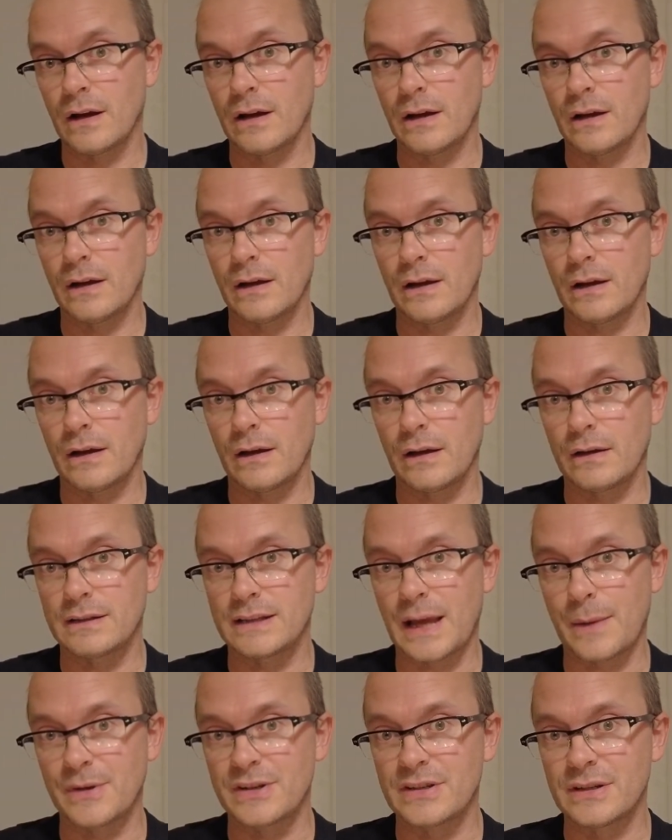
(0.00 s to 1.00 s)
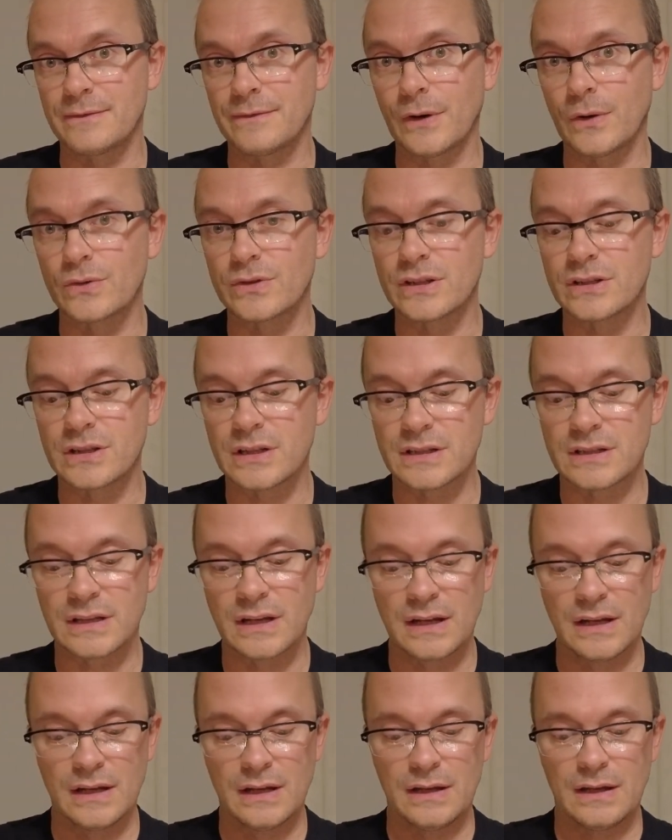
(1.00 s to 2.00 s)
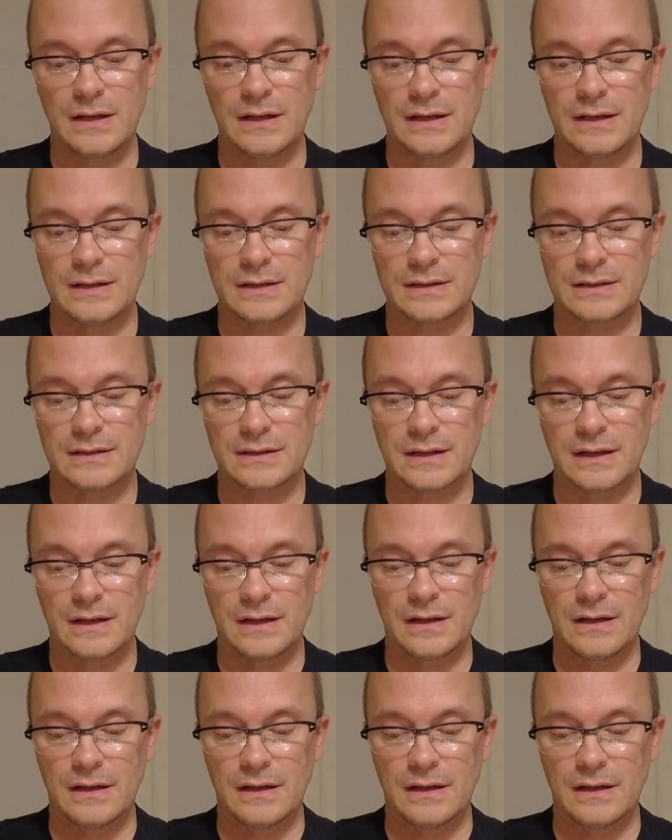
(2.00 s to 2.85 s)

damaging voltages is